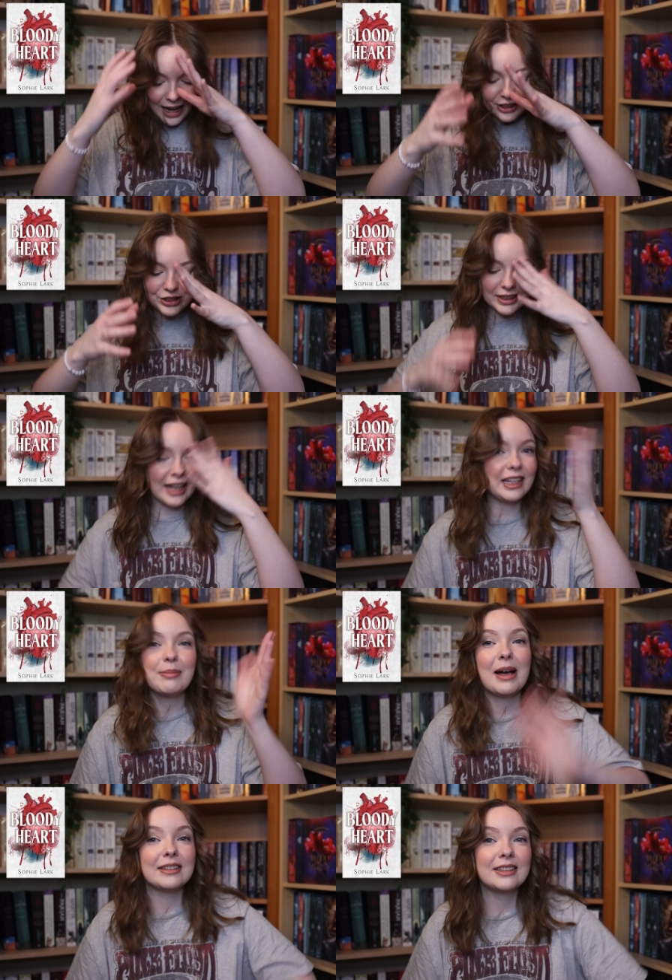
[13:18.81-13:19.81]
I just can't get
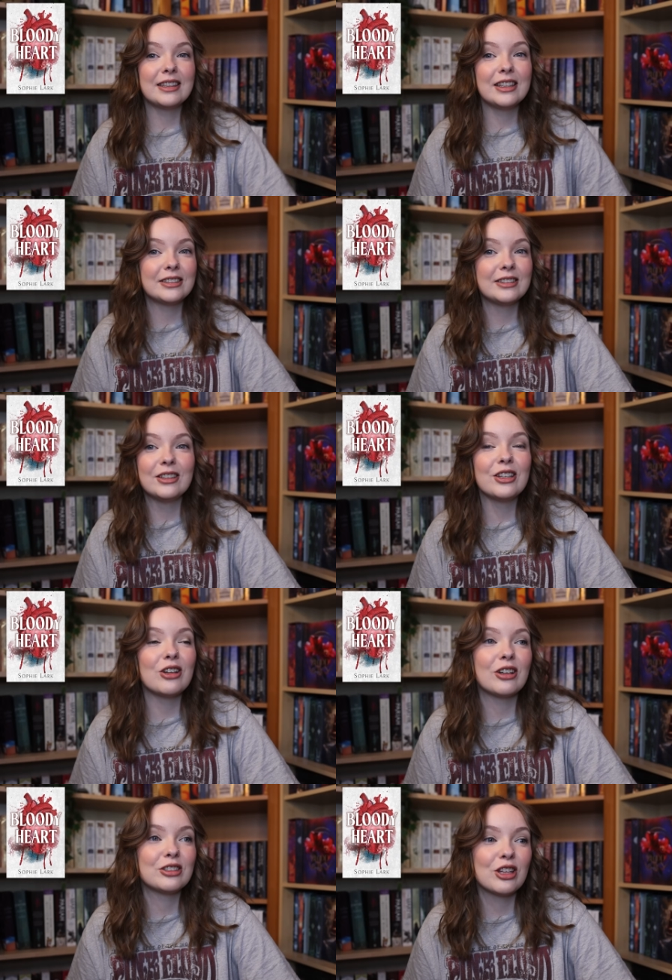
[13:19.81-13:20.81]
past this, the
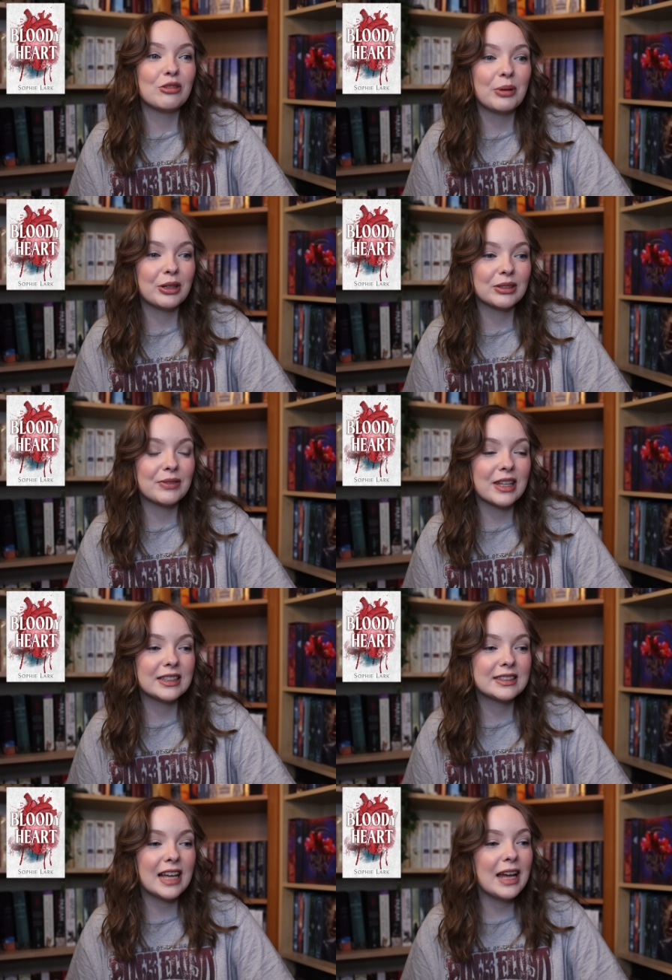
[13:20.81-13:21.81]
non-slow burn of this.